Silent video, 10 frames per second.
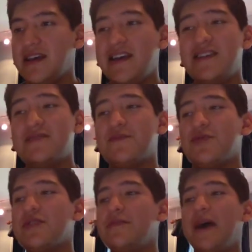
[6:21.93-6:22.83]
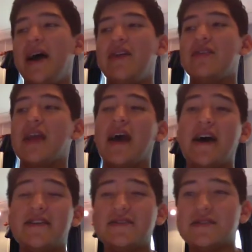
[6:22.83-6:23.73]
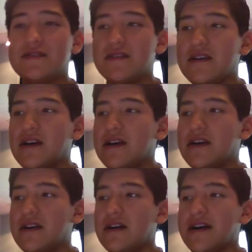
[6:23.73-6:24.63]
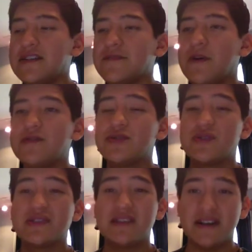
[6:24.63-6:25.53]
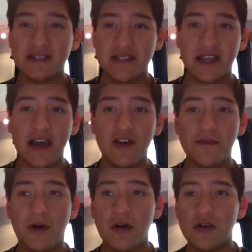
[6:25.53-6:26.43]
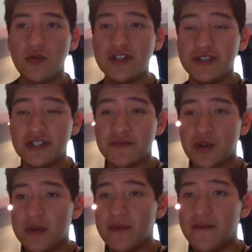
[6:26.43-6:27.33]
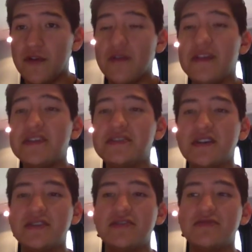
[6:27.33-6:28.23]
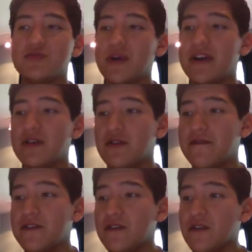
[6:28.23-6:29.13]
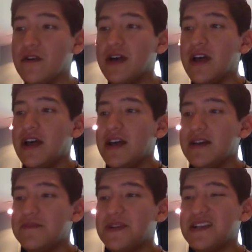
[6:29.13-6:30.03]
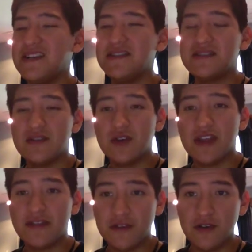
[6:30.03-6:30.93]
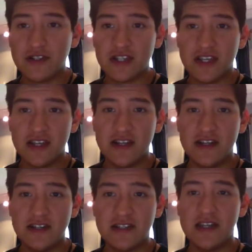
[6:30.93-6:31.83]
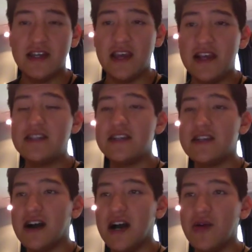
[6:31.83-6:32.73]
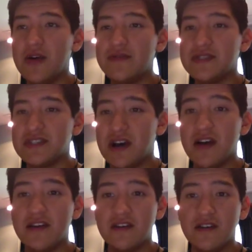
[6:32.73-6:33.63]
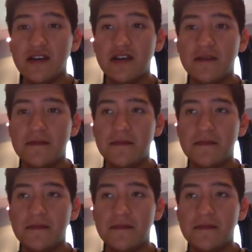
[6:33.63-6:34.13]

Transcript: It's pretty bad on gas. As opposed to its Lexus counterpart, which uses premium fuel, this does use regular fuel, but it does still get 13 city, 18 highway, which is not good.